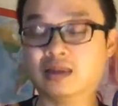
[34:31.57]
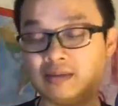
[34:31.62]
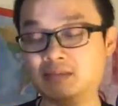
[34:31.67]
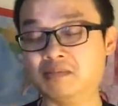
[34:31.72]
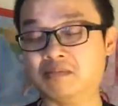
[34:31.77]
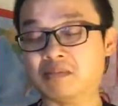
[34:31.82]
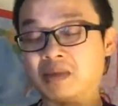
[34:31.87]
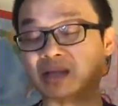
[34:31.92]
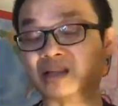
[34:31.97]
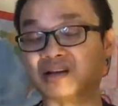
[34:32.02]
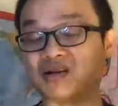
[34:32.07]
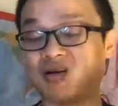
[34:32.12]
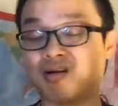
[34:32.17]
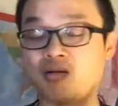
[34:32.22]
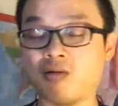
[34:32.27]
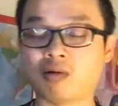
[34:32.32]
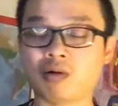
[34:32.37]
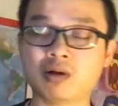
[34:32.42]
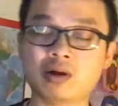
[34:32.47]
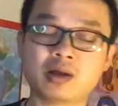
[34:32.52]
make the
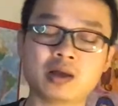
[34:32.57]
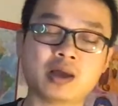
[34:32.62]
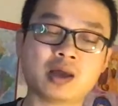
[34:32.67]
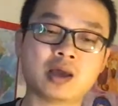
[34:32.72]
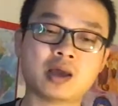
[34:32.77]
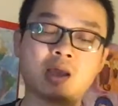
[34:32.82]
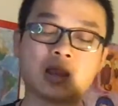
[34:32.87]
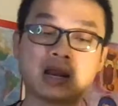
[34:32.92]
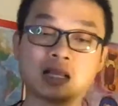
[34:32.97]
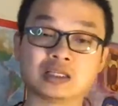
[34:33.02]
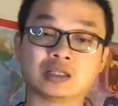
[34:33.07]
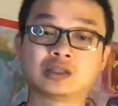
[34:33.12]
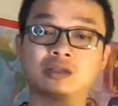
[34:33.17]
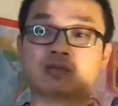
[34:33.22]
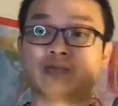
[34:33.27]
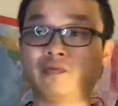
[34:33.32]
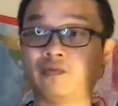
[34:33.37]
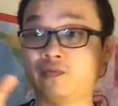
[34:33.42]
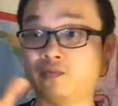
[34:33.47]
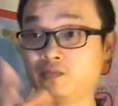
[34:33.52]
call, and I
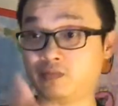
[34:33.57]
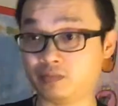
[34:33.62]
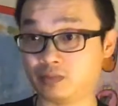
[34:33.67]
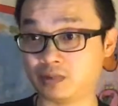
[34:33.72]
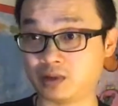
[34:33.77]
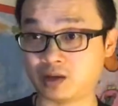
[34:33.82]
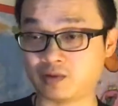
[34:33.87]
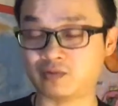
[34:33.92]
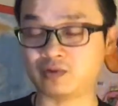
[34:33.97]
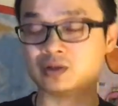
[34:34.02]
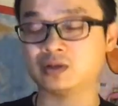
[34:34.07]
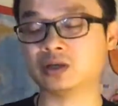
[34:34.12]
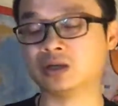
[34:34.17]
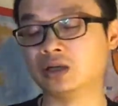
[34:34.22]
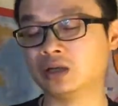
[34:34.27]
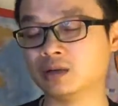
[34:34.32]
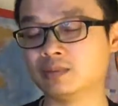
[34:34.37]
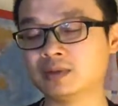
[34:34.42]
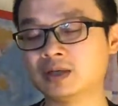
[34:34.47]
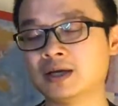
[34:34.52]
just give her the
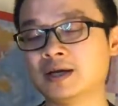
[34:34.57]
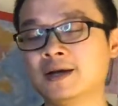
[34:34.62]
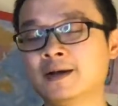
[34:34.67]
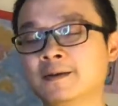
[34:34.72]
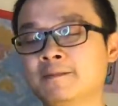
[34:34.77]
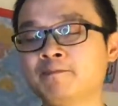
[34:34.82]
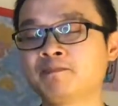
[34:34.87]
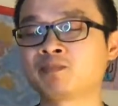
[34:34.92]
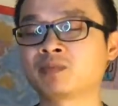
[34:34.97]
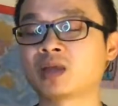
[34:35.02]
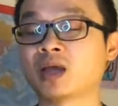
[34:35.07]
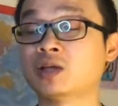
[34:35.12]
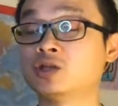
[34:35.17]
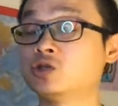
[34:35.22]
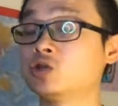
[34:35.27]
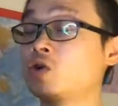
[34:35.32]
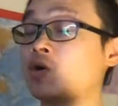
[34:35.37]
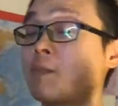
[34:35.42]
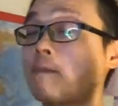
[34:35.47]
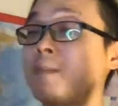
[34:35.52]
herbs, and she
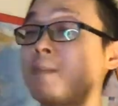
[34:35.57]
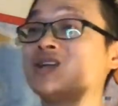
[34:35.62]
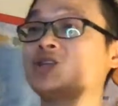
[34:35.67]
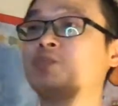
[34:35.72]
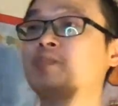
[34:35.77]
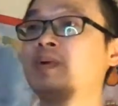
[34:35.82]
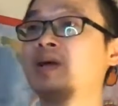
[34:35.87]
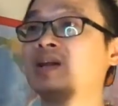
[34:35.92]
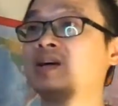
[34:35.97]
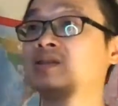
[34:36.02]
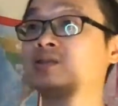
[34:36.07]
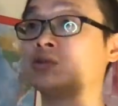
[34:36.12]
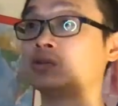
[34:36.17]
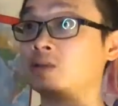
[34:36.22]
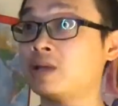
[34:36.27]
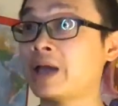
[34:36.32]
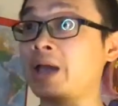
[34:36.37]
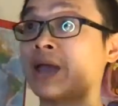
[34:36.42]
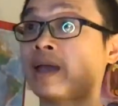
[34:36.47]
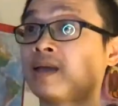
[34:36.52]
got much better
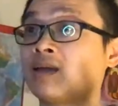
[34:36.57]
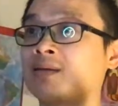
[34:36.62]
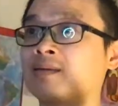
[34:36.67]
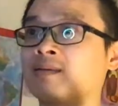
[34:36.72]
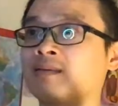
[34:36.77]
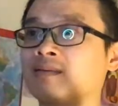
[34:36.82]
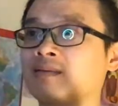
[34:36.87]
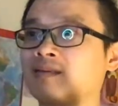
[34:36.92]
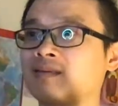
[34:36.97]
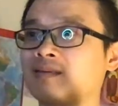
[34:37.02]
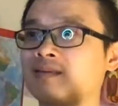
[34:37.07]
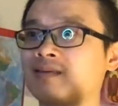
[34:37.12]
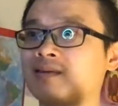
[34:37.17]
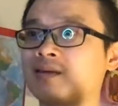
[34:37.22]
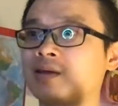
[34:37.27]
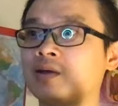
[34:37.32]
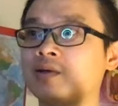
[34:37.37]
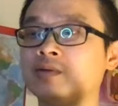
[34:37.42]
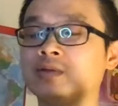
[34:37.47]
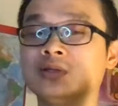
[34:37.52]
today.
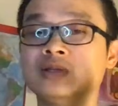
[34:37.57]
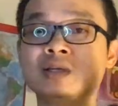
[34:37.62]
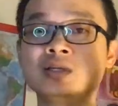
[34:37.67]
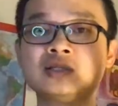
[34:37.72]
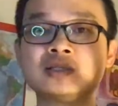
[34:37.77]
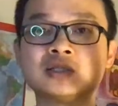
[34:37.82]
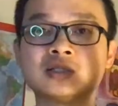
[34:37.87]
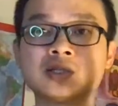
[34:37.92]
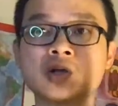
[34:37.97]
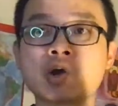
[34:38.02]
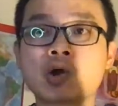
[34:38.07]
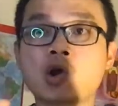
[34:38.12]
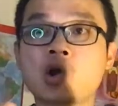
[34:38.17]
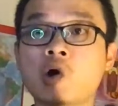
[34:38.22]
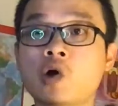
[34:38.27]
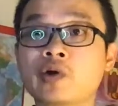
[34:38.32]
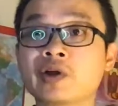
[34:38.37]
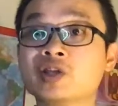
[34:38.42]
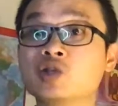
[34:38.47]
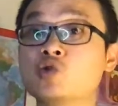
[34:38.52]
This is
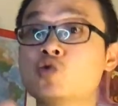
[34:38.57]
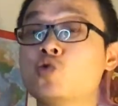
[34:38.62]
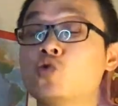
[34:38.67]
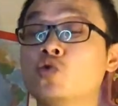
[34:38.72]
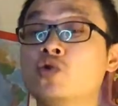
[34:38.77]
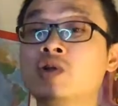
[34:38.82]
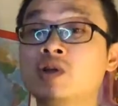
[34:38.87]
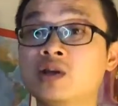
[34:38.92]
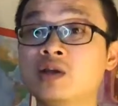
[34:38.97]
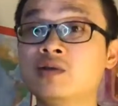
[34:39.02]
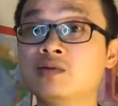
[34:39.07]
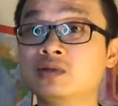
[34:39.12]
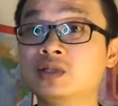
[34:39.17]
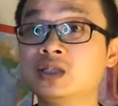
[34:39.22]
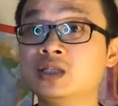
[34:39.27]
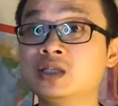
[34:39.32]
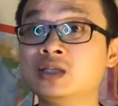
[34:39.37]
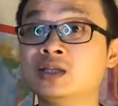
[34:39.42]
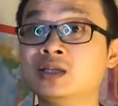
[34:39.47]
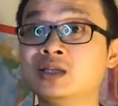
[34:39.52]
according to
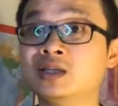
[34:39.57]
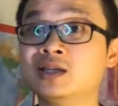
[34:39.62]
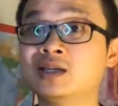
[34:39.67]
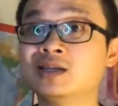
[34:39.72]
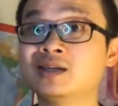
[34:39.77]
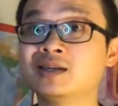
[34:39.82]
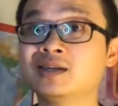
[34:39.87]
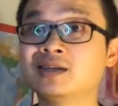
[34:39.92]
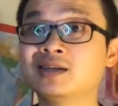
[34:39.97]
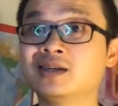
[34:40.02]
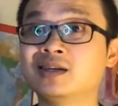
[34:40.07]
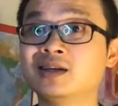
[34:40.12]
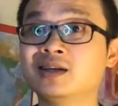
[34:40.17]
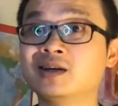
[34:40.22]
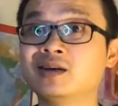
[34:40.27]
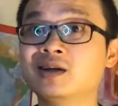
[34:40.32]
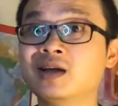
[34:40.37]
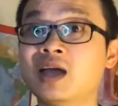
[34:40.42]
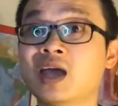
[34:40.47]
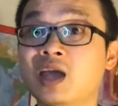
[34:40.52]
uyunliuqi.
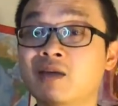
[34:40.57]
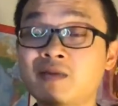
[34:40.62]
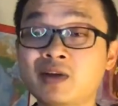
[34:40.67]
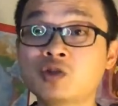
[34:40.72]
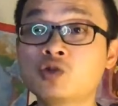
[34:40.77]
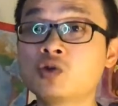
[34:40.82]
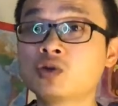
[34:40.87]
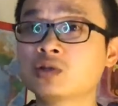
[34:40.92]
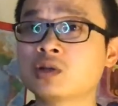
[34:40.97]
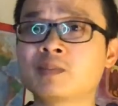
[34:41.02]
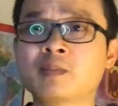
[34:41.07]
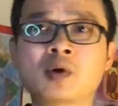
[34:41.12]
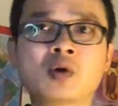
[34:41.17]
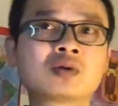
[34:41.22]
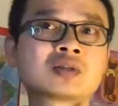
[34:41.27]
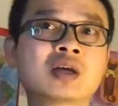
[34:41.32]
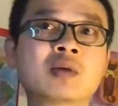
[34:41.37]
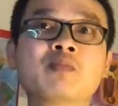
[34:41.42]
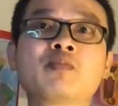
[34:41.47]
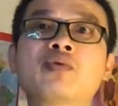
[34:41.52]
If I took the
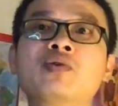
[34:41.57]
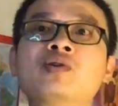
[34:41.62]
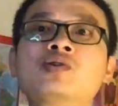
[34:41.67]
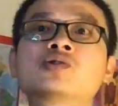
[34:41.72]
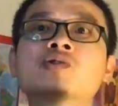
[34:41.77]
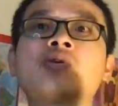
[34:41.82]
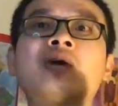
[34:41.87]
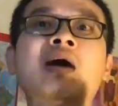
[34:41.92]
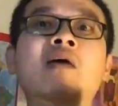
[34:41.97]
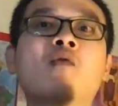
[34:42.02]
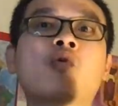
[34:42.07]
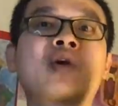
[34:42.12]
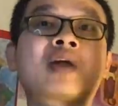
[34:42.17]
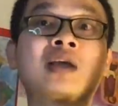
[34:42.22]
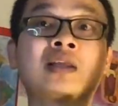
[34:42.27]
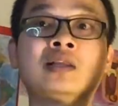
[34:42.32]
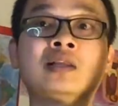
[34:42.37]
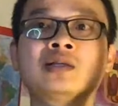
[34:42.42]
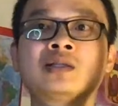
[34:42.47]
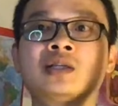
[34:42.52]
post, I'm pretty sure I will
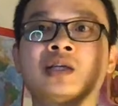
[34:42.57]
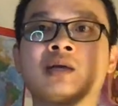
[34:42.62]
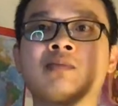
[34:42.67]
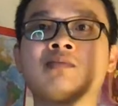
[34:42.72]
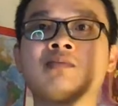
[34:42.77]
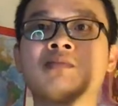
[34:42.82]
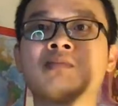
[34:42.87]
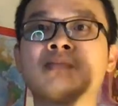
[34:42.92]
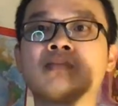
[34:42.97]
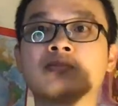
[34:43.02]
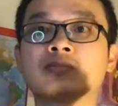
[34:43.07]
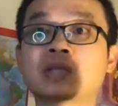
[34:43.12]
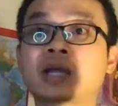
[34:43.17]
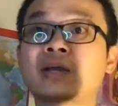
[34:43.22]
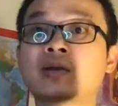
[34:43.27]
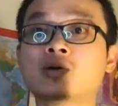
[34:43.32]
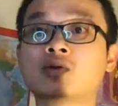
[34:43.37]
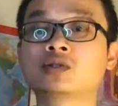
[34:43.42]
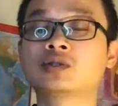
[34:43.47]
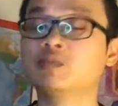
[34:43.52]
get the same
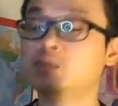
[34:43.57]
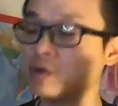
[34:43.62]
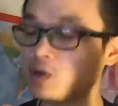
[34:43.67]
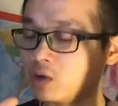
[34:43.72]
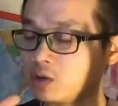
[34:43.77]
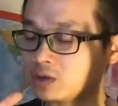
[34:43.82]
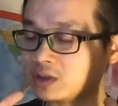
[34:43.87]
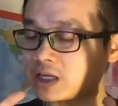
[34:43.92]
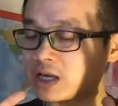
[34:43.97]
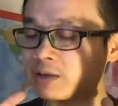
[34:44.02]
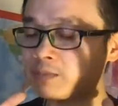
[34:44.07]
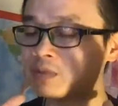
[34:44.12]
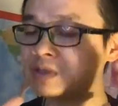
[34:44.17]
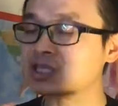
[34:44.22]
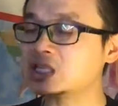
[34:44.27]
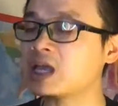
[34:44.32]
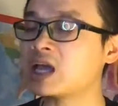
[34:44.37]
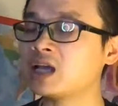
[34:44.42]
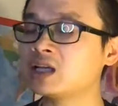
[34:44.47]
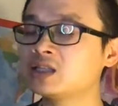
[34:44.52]
diagnosis because I've been
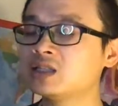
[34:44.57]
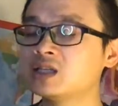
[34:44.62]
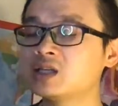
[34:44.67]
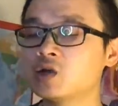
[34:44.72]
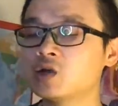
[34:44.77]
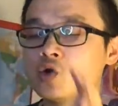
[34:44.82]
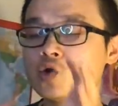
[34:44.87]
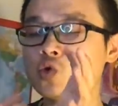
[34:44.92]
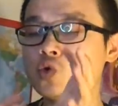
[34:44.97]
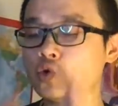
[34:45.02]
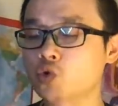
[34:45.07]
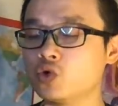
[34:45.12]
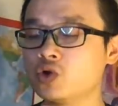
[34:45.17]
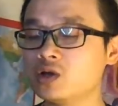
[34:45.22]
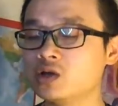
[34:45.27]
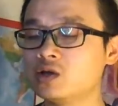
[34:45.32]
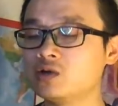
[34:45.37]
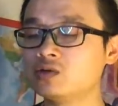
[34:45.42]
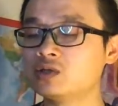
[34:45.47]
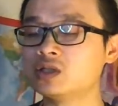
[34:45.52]
testing
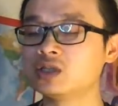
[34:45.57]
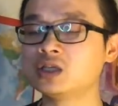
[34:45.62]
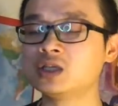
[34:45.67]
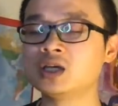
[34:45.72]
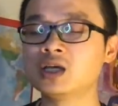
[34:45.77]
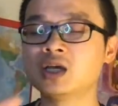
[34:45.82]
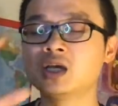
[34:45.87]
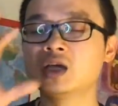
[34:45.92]
uyunliuqi